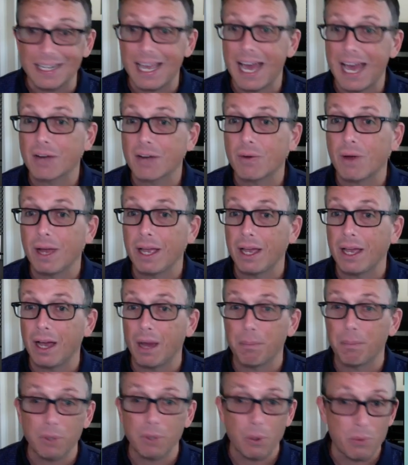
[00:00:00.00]
How do I
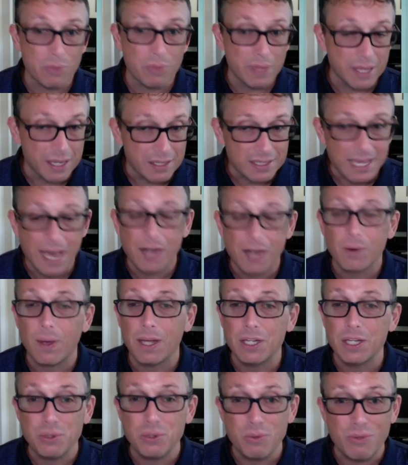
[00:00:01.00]
upload this? How do
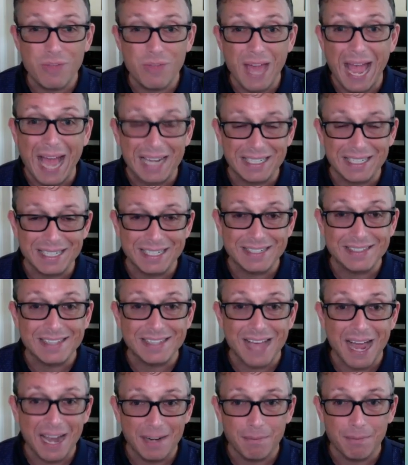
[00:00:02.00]
I do that
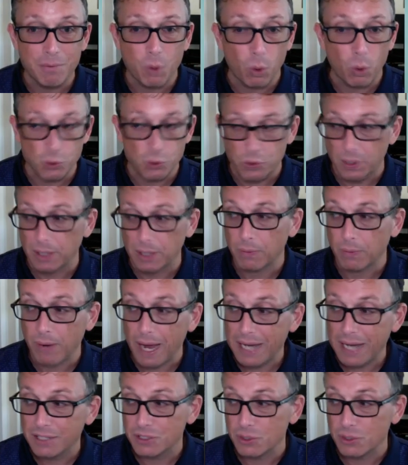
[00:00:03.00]
inside Ultra, right?